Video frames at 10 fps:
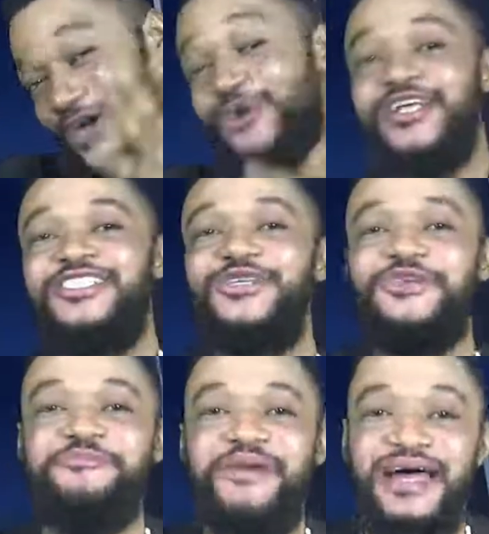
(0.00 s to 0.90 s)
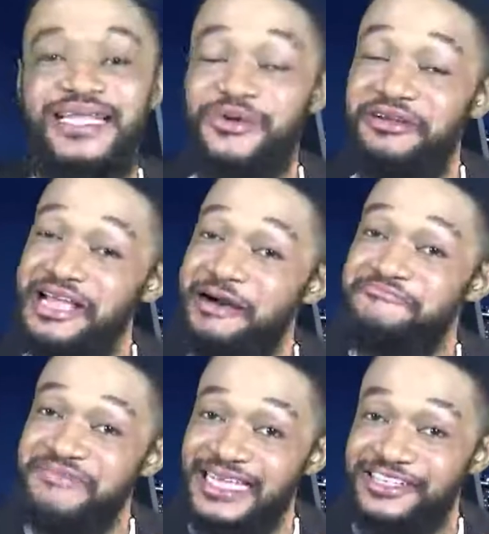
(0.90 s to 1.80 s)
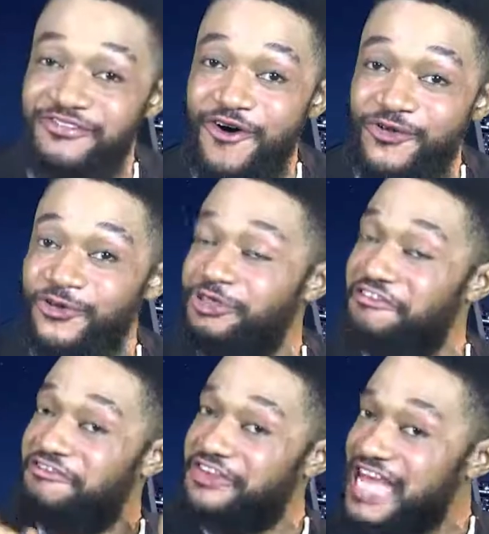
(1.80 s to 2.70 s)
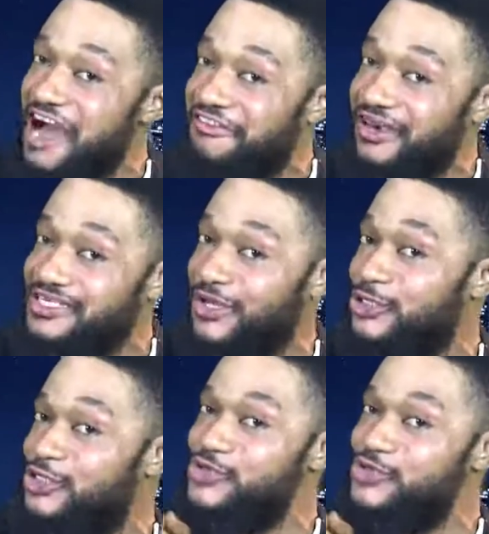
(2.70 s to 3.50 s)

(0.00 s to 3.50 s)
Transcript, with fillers: Kudos to you, man. That's really amazing for you. The first African to hit